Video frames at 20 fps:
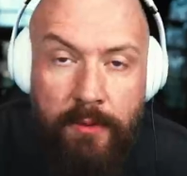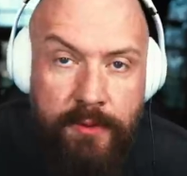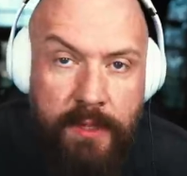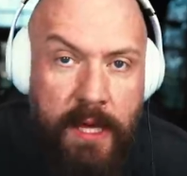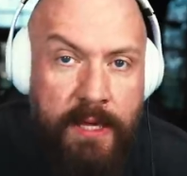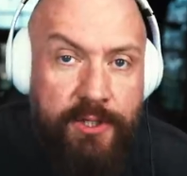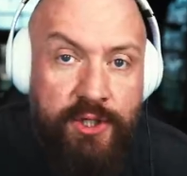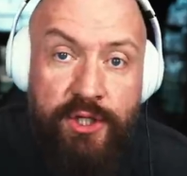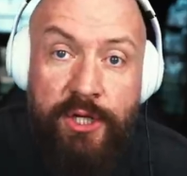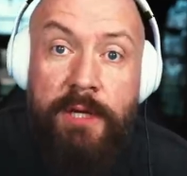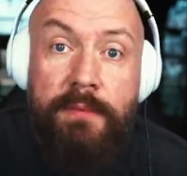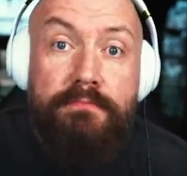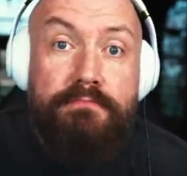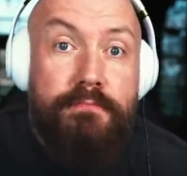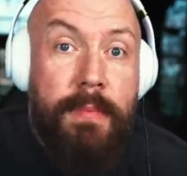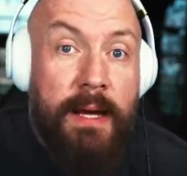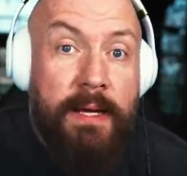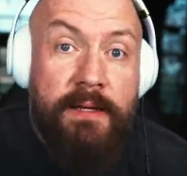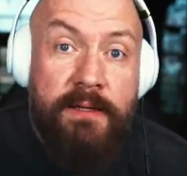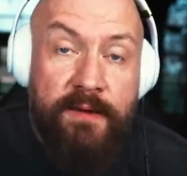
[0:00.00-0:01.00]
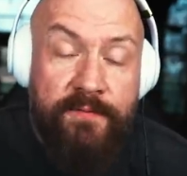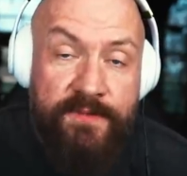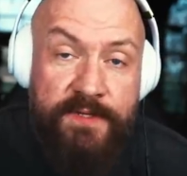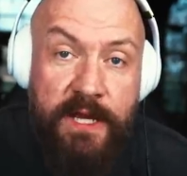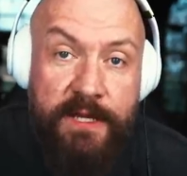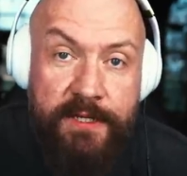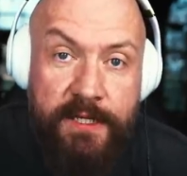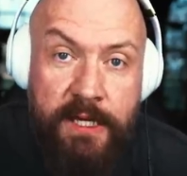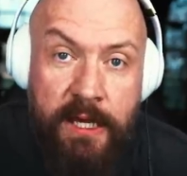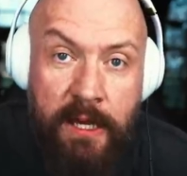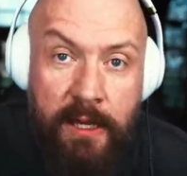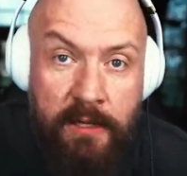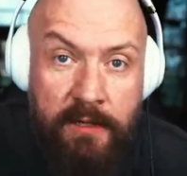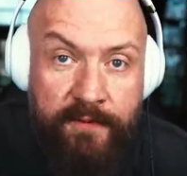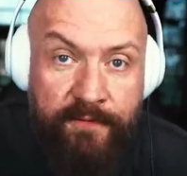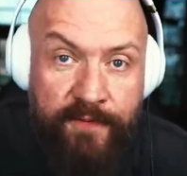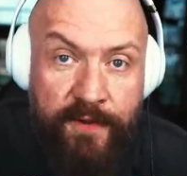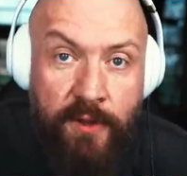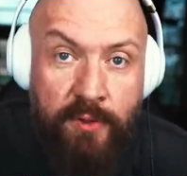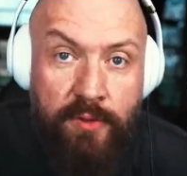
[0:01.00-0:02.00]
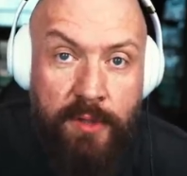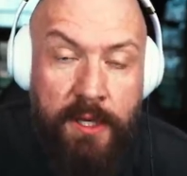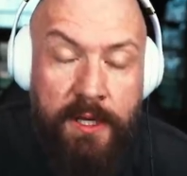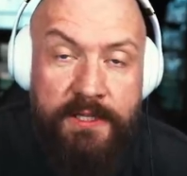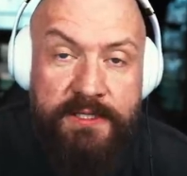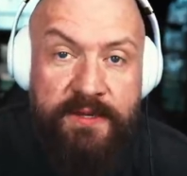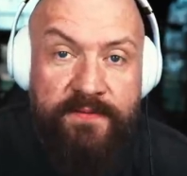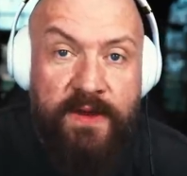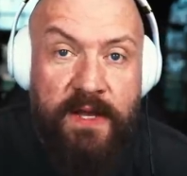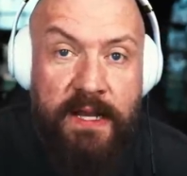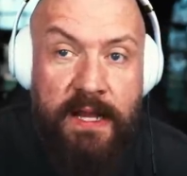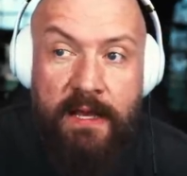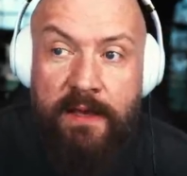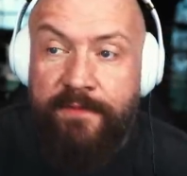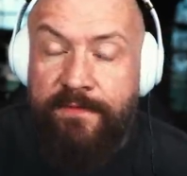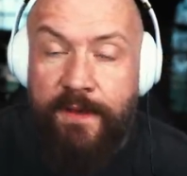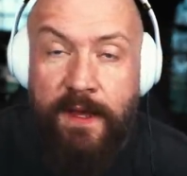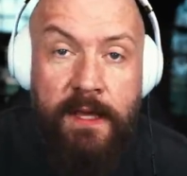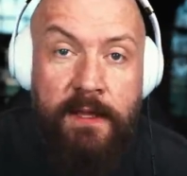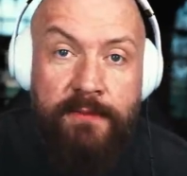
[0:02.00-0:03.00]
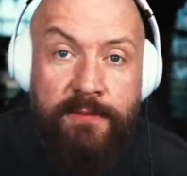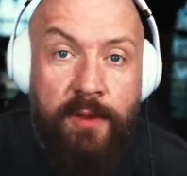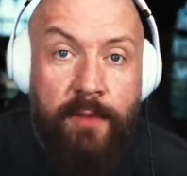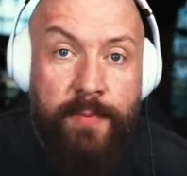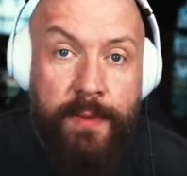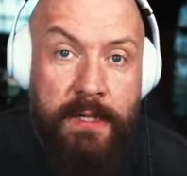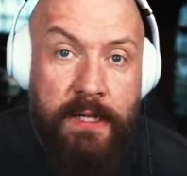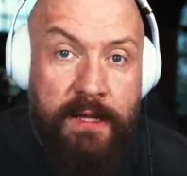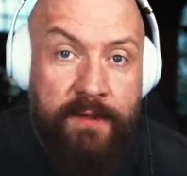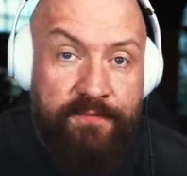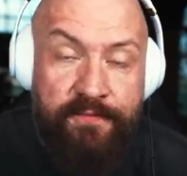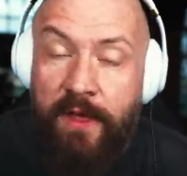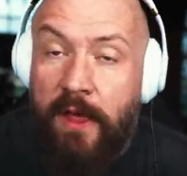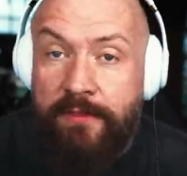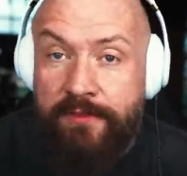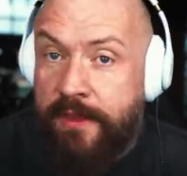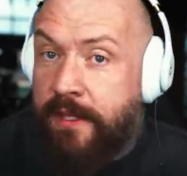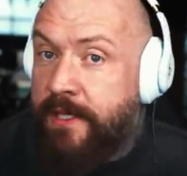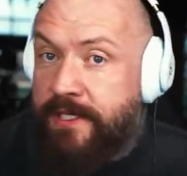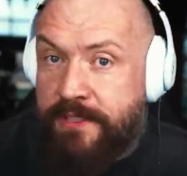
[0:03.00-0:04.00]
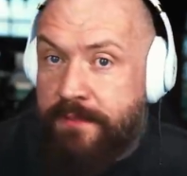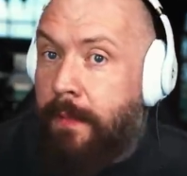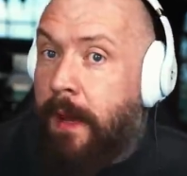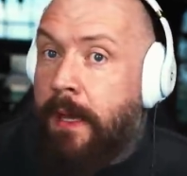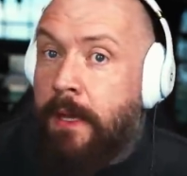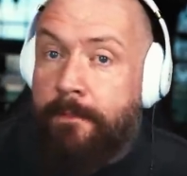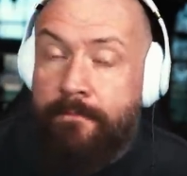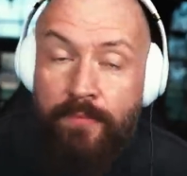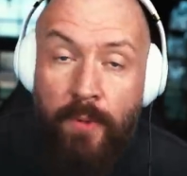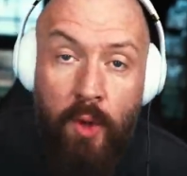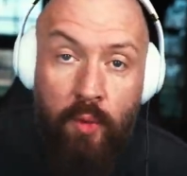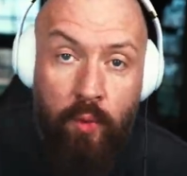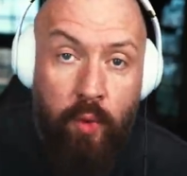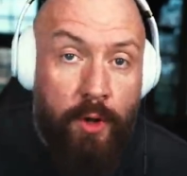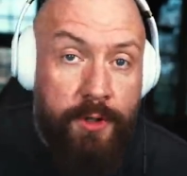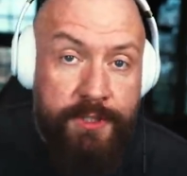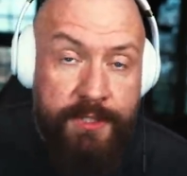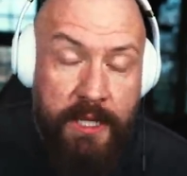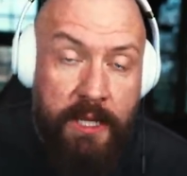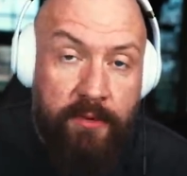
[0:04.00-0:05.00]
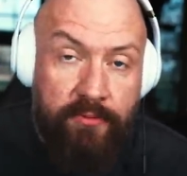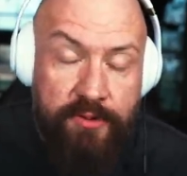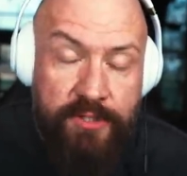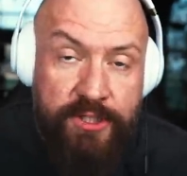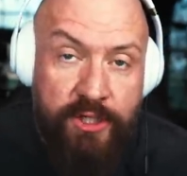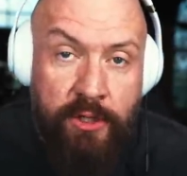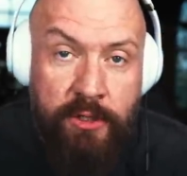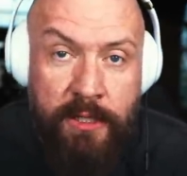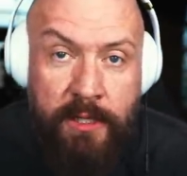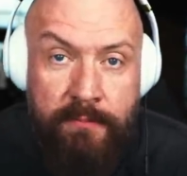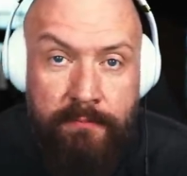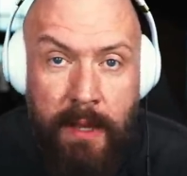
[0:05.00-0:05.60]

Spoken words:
yes, she might have dedicated a few years of her life in the belief that this might one day result in